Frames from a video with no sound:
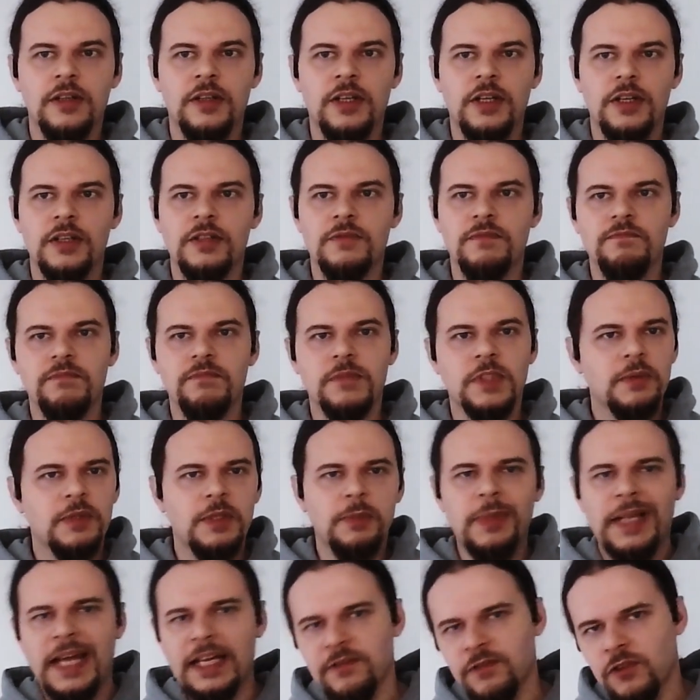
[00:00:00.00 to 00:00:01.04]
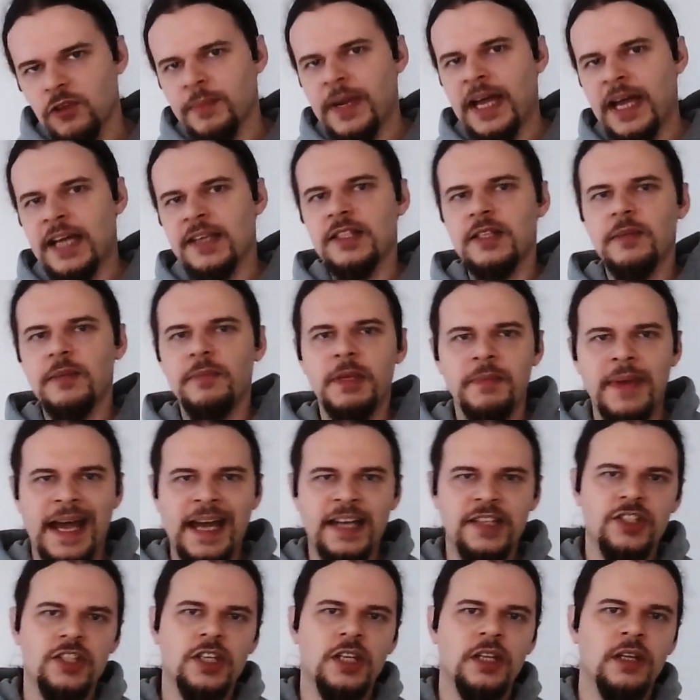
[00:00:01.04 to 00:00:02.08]
The platform has to be
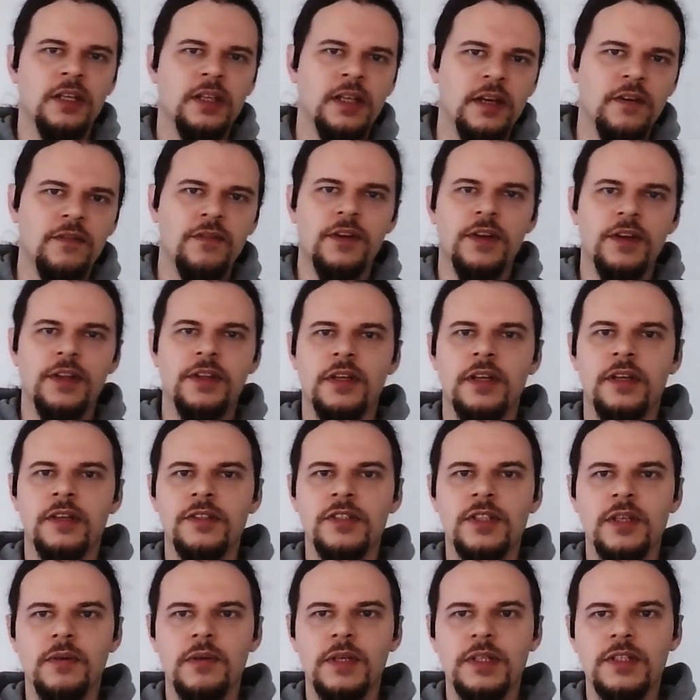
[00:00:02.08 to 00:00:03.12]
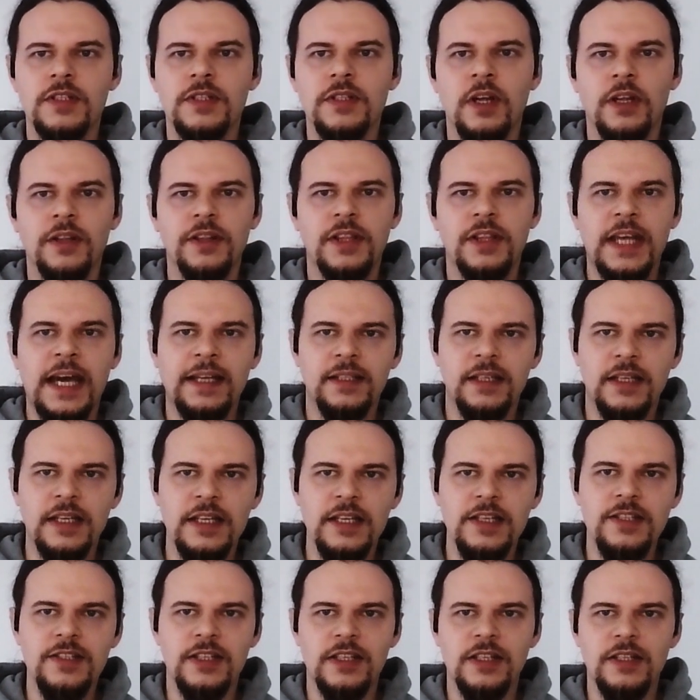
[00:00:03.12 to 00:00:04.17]
matching and everything, so it's not that
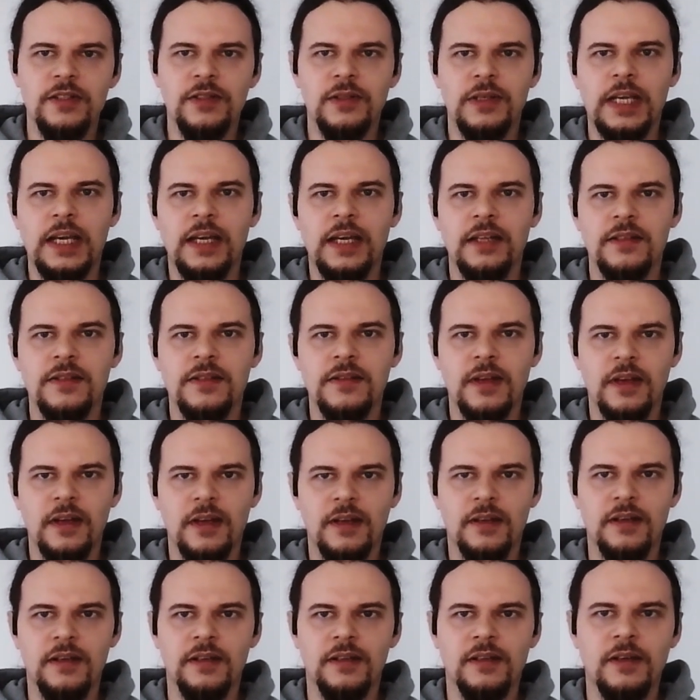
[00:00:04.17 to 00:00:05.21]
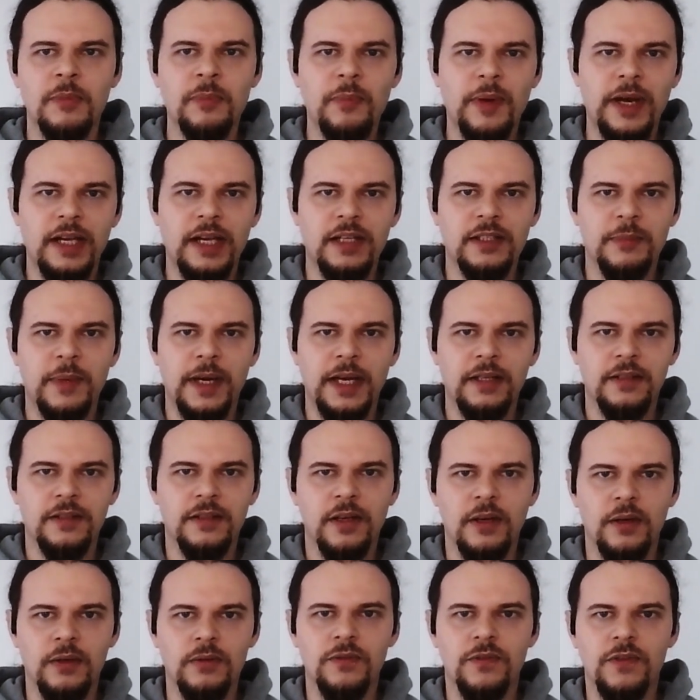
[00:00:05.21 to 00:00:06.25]
easy to get compiled
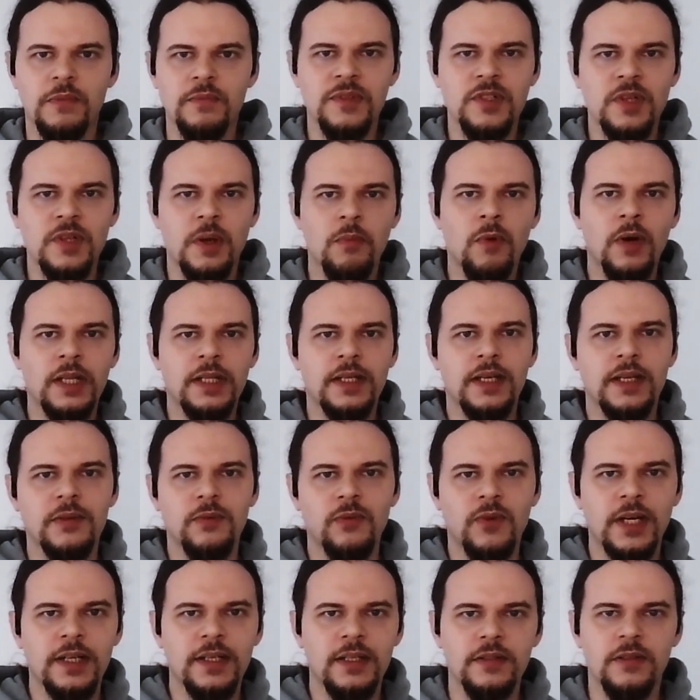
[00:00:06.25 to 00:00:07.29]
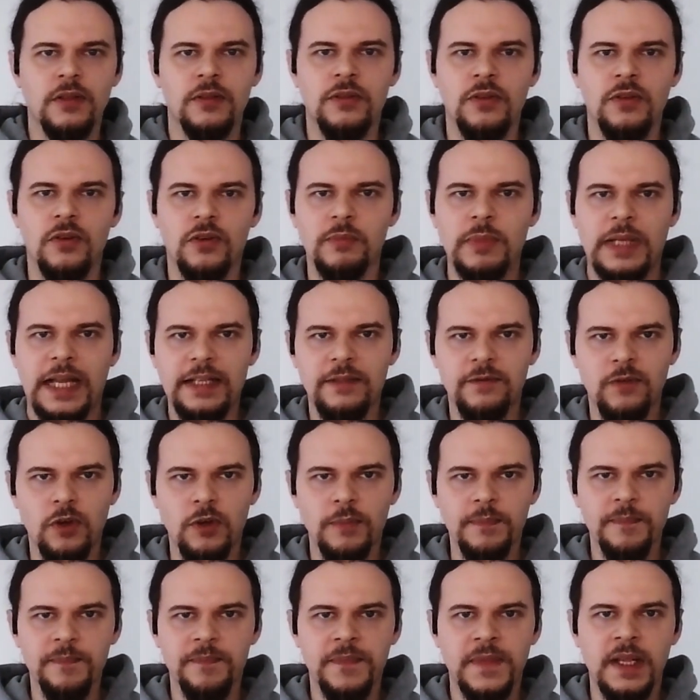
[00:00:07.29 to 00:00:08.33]
bytecode from someone and run it on your
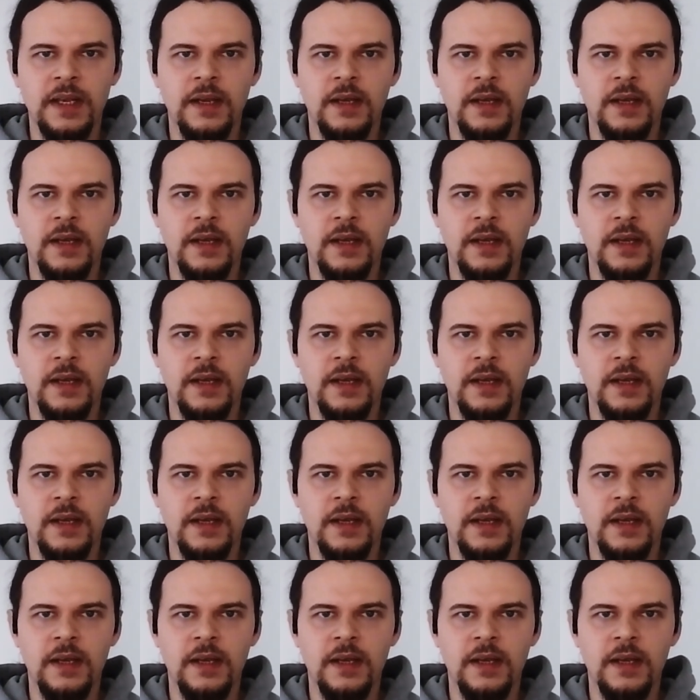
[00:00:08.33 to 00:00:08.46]
platform.